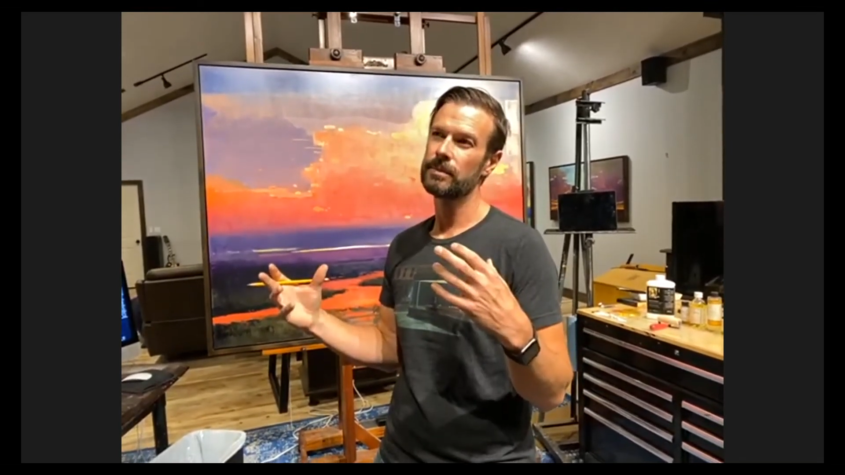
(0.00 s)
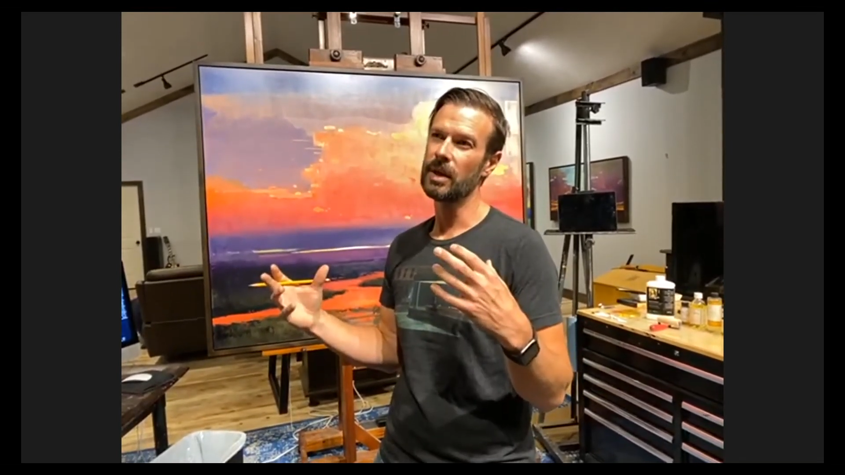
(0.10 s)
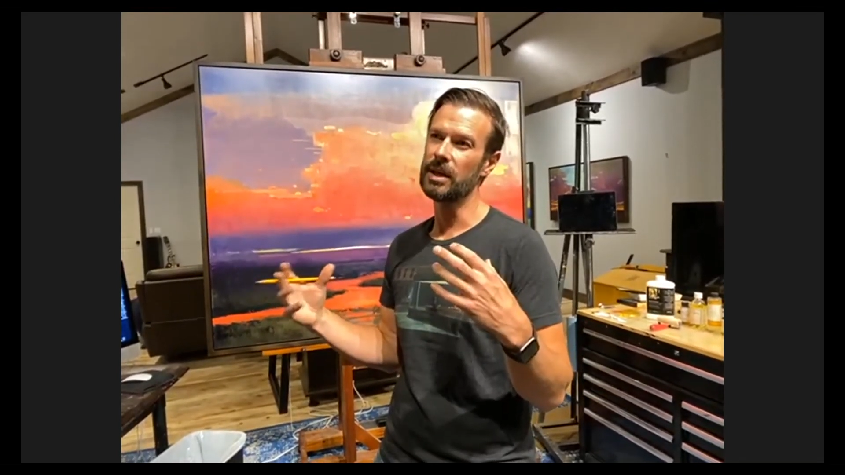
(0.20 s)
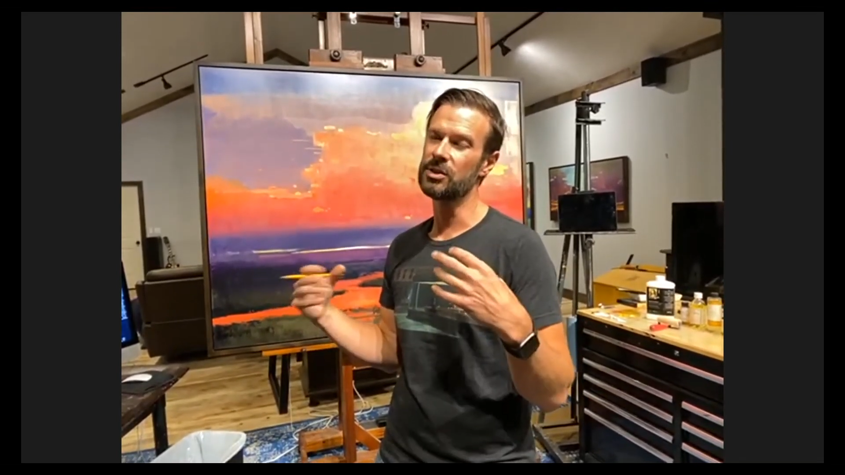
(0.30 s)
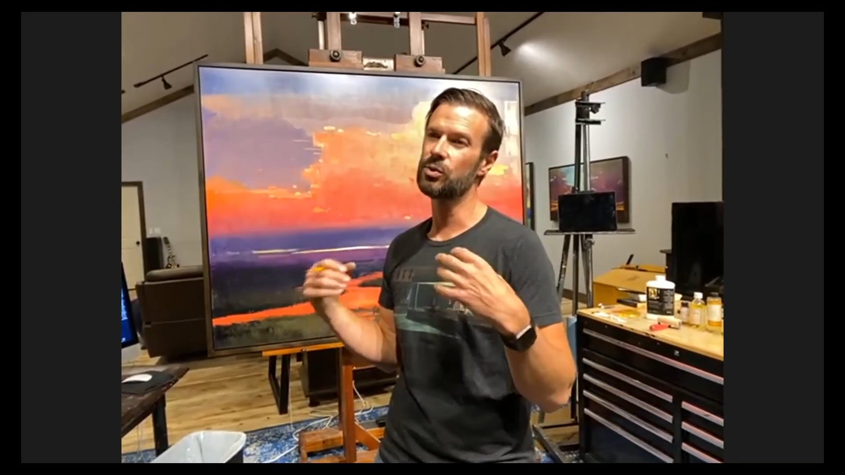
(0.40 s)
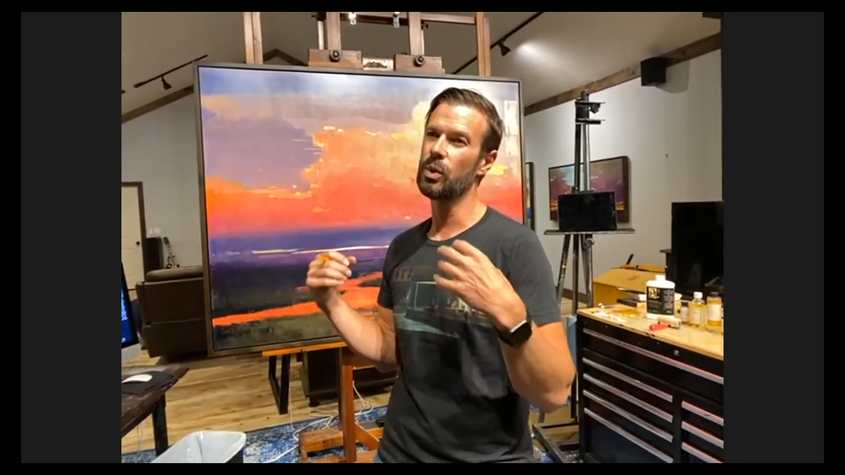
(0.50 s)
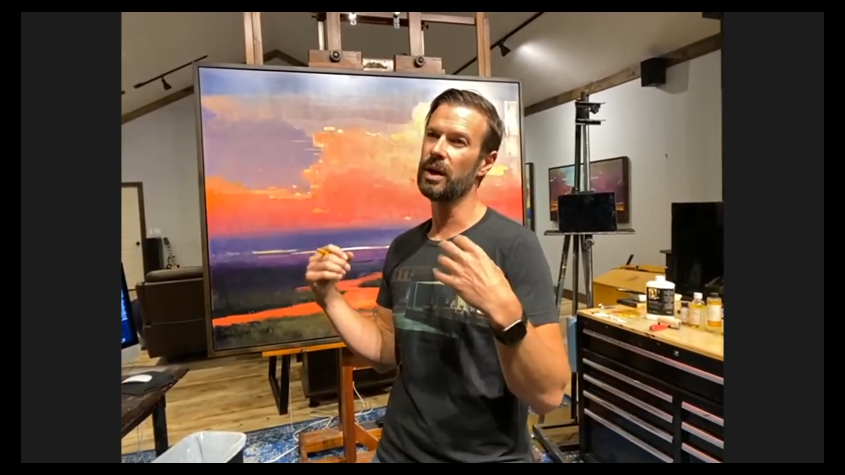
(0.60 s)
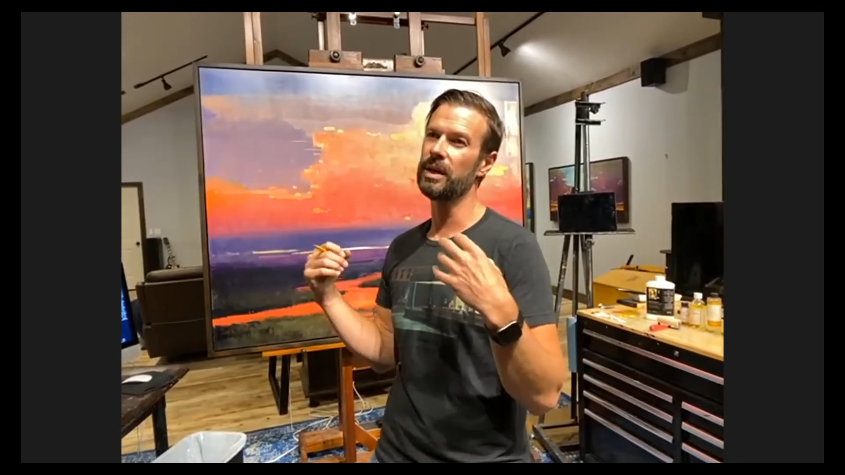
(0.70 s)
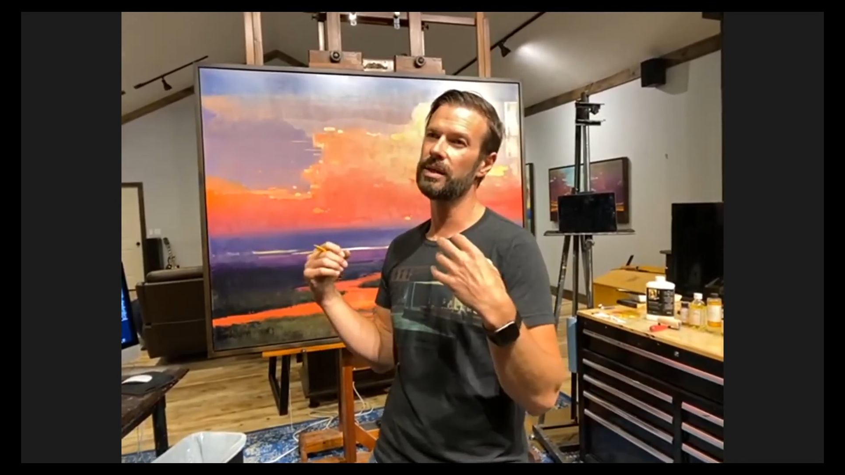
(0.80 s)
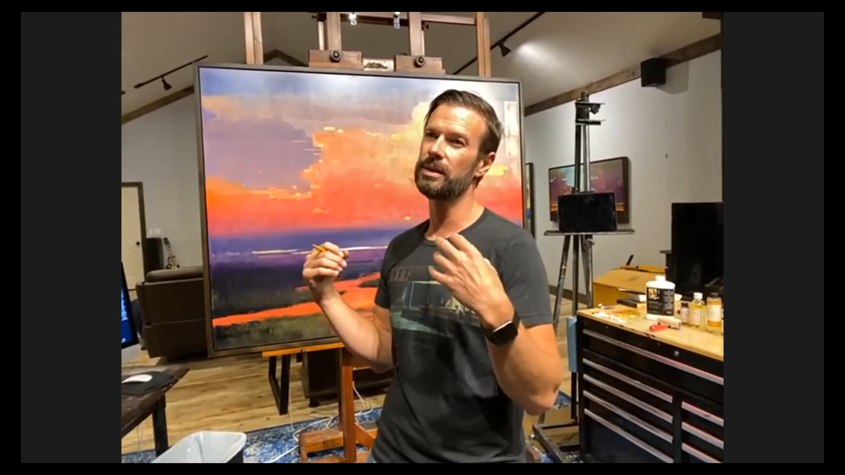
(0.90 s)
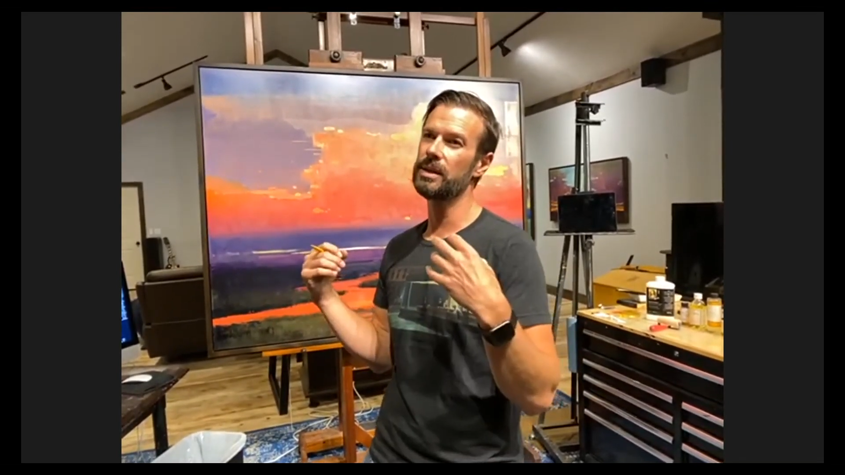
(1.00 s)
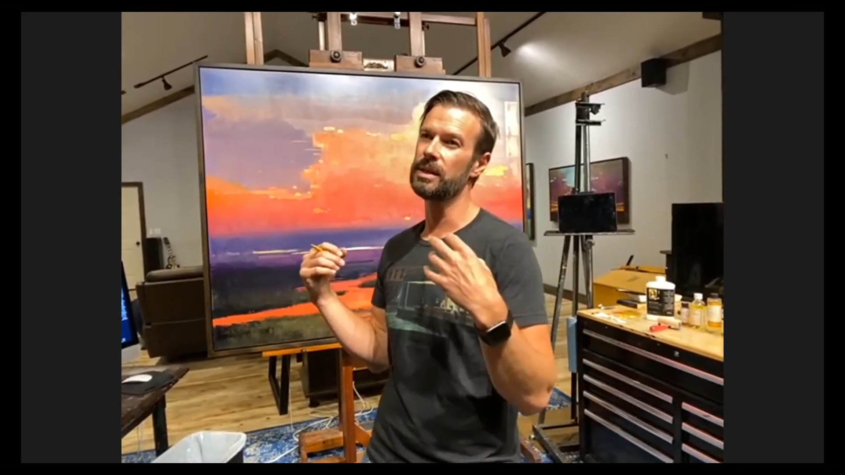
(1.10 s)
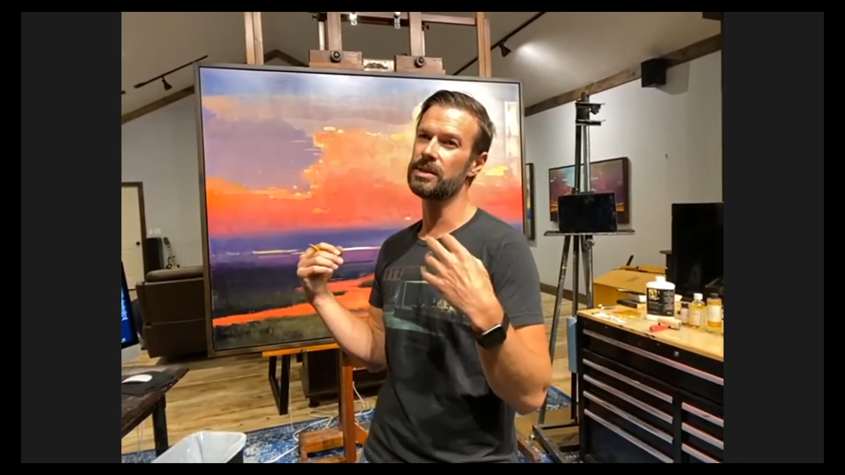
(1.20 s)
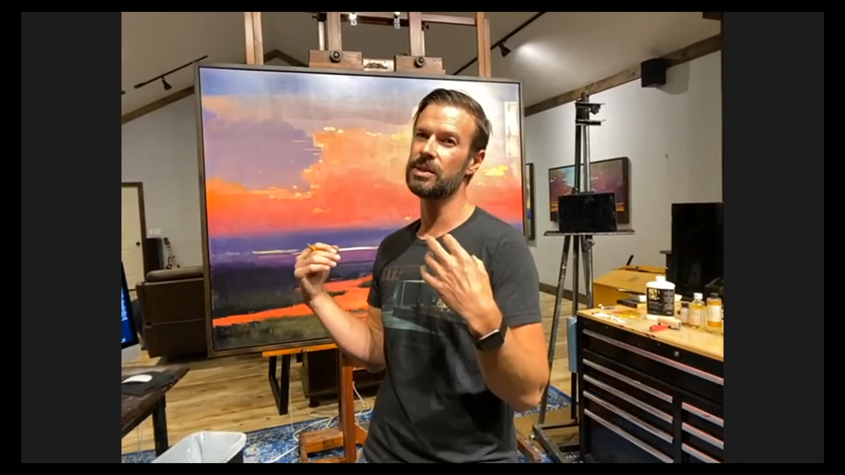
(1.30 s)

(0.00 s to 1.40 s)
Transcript: is what is the